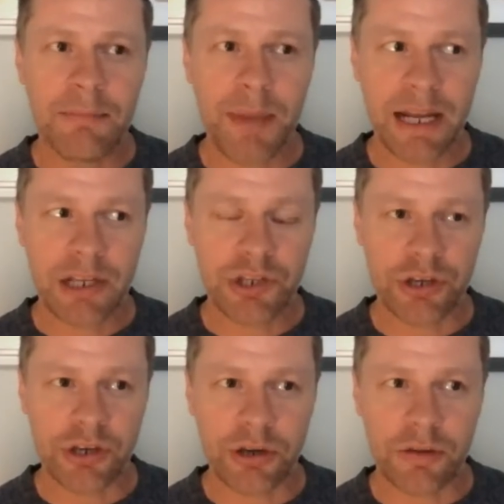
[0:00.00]

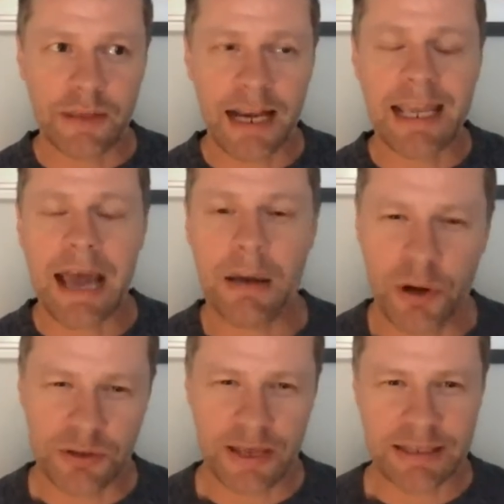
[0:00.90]
manager, that account
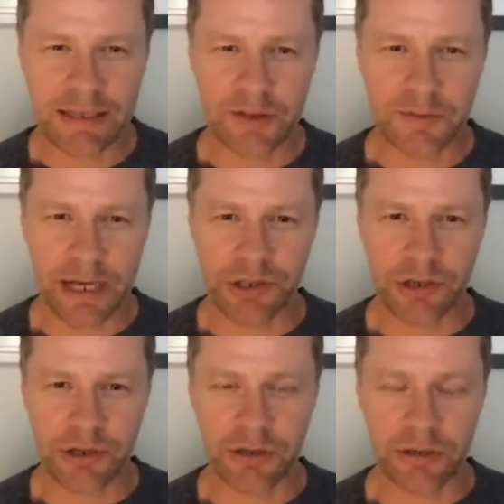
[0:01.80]
person, that sales
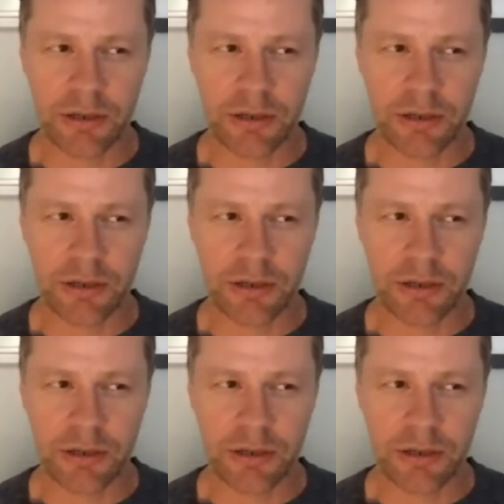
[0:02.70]
manager,